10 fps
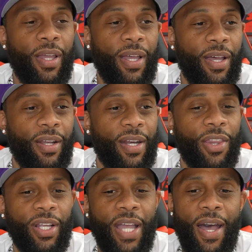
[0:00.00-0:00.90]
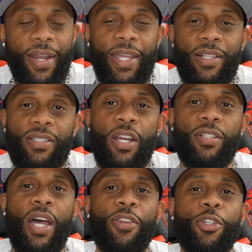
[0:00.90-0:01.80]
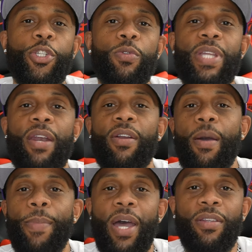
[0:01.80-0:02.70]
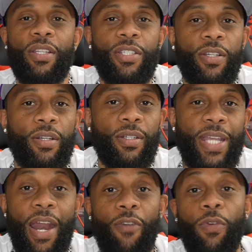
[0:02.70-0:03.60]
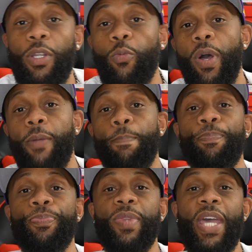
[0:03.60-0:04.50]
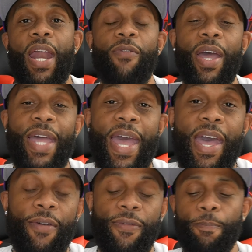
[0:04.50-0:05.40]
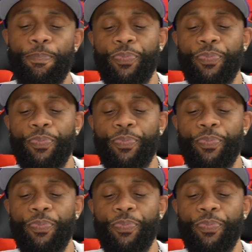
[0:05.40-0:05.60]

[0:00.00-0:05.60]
Uh, another con is there's other shoes that are coming out this year that I really want, that I'd rather have.